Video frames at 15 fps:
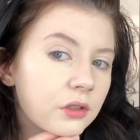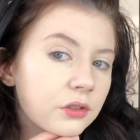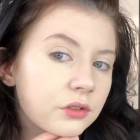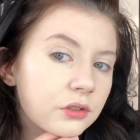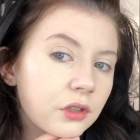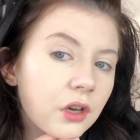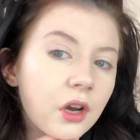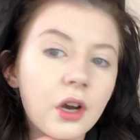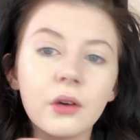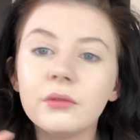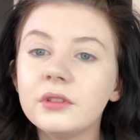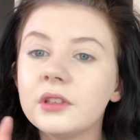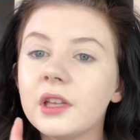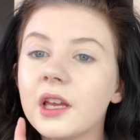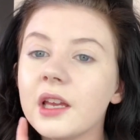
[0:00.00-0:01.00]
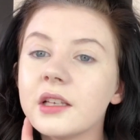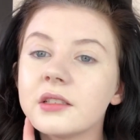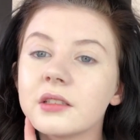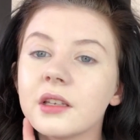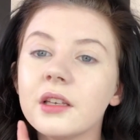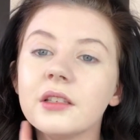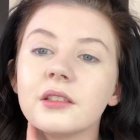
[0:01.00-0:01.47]
So
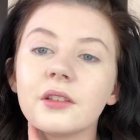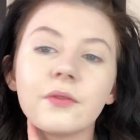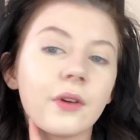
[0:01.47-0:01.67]
this is the